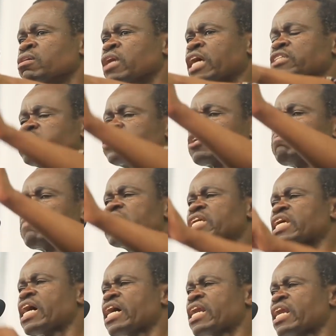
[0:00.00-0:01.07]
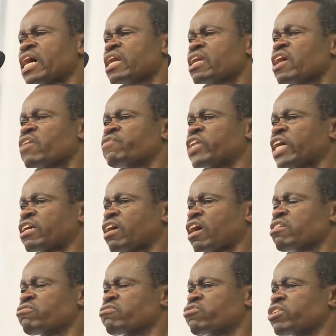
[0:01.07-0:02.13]
Nelson Mandela left a
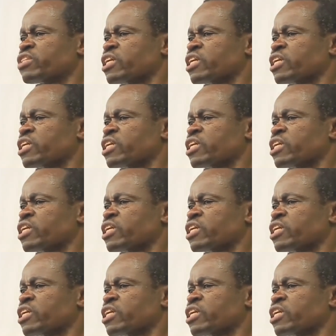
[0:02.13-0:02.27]
country